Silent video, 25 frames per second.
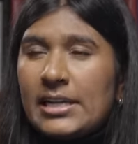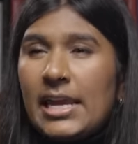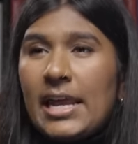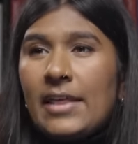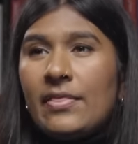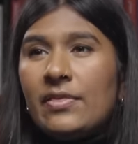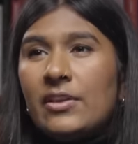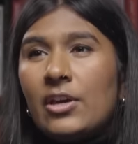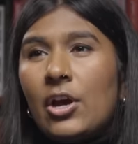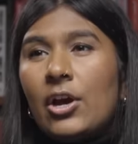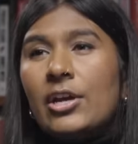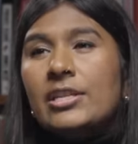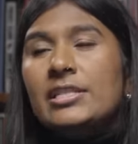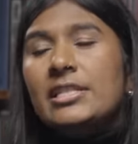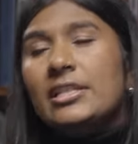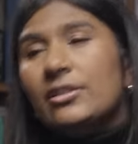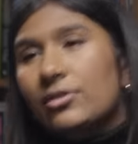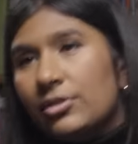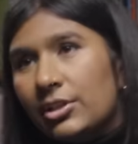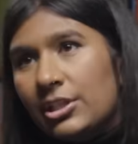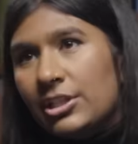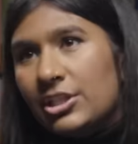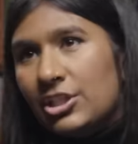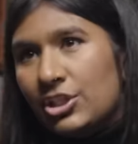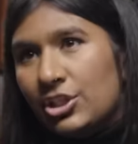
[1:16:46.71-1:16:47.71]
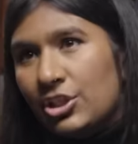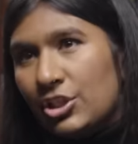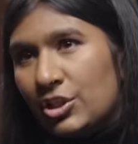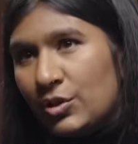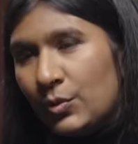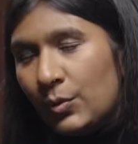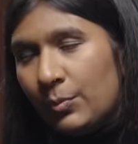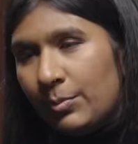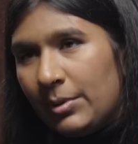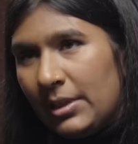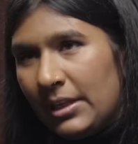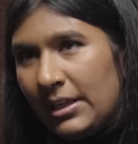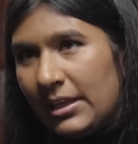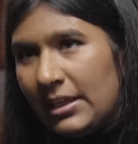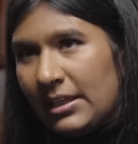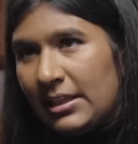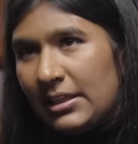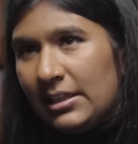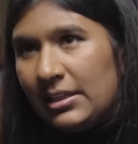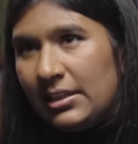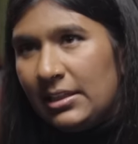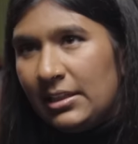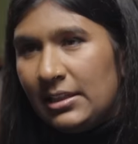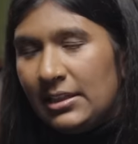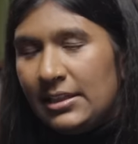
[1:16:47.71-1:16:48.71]
and the ideal conditions would be
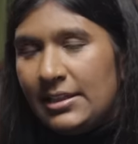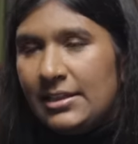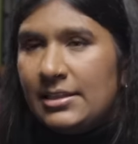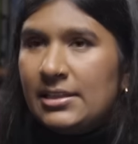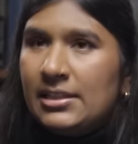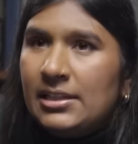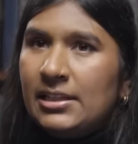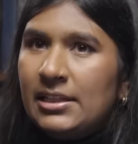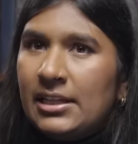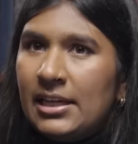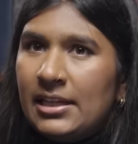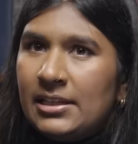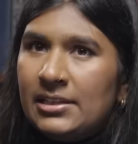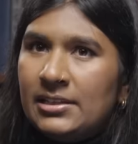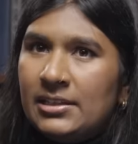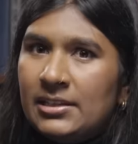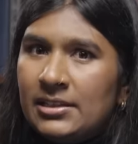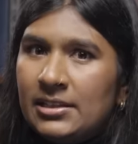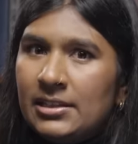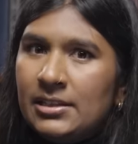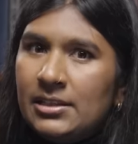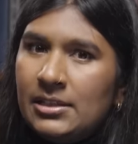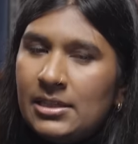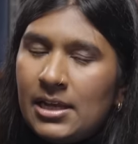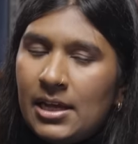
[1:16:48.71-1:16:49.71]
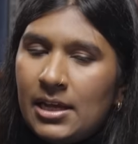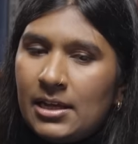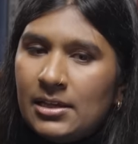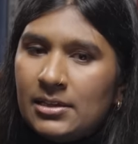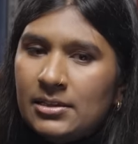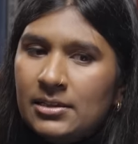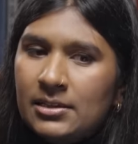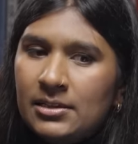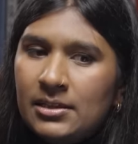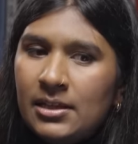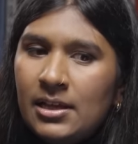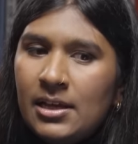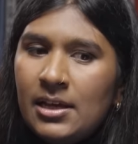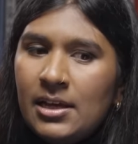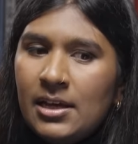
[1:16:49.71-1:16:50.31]
leaderlessness.